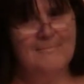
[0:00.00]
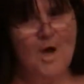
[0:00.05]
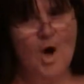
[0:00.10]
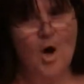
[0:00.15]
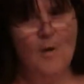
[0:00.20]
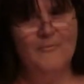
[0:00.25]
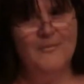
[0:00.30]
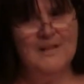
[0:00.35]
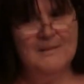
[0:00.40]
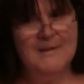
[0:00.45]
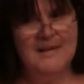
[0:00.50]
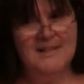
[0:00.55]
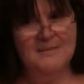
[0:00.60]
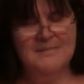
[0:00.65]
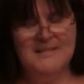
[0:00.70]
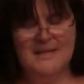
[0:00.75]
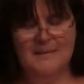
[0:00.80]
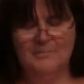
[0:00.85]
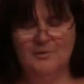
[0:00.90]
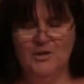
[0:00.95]
hopefully make
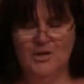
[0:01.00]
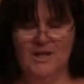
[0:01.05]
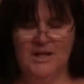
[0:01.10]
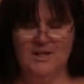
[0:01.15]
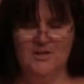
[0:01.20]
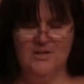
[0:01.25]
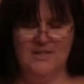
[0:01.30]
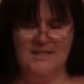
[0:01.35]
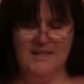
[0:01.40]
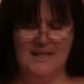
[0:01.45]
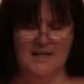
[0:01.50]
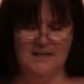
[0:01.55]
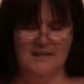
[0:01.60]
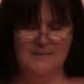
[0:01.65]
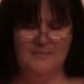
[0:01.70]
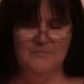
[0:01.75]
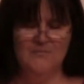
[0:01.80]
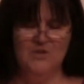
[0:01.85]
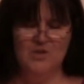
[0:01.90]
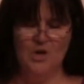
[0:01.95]
them simpler to understand.
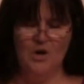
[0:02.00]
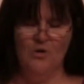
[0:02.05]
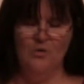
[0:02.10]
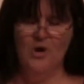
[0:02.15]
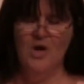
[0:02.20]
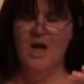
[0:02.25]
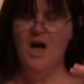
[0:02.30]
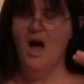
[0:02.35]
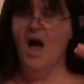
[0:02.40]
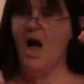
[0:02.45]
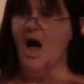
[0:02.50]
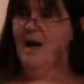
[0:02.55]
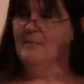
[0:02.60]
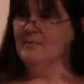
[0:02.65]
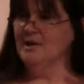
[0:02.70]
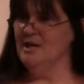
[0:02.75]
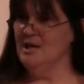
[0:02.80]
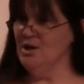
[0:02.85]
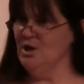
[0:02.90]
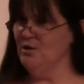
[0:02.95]
So I'm
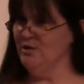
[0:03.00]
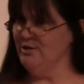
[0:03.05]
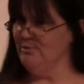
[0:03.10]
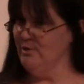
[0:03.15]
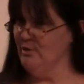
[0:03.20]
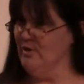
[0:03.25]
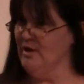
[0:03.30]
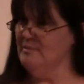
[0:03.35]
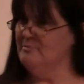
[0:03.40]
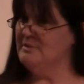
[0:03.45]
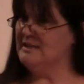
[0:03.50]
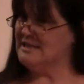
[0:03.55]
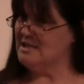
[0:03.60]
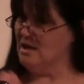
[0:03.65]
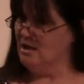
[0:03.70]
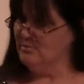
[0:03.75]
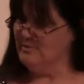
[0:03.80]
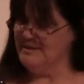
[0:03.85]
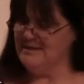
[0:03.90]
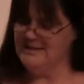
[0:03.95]
going to go through it, but it's
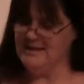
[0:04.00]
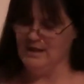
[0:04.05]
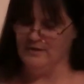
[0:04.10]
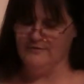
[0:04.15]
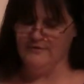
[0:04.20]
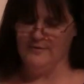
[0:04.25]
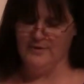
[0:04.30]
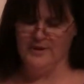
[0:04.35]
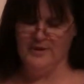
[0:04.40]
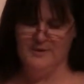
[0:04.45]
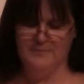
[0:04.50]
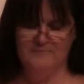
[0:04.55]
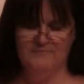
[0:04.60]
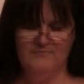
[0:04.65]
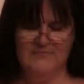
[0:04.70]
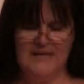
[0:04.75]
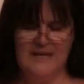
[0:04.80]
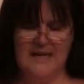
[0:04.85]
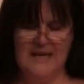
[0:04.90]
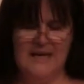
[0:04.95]
all written down for you.
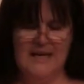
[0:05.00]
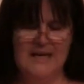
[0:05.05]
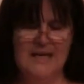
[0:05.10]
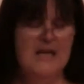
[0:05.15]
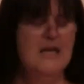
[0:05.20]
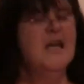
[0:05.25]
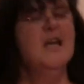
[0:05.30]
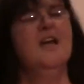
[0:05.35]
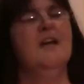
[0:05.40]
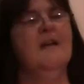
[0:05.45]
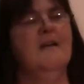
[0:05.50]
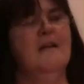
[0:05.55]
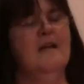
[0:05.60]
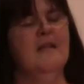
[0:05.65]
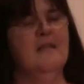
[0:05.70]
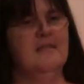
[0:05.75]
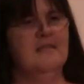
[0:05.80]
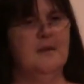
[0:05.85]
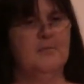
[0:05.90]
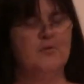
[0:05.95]
Okay?
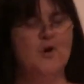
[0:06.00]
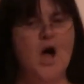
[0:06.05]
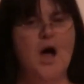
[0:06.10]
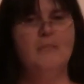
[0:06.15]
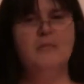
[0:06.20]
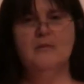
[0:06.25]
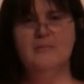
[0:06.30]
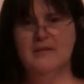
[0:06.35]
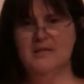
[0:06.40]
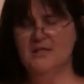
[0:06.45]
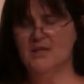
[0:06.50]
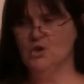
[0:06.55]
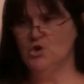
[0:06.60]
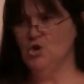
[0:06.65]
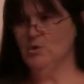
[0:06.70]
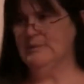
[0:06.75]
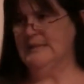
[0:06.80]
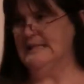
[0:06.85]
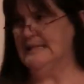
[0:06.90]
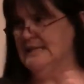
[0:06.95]
The problem is that
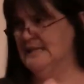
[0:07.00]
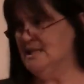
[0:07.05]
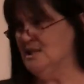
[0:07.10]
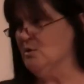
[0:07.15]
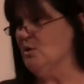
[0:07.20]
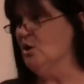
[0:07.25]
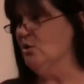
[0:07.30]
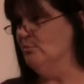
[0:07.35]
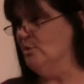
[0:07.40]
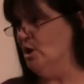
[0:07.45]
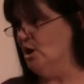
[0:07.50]
Jubilee needs their own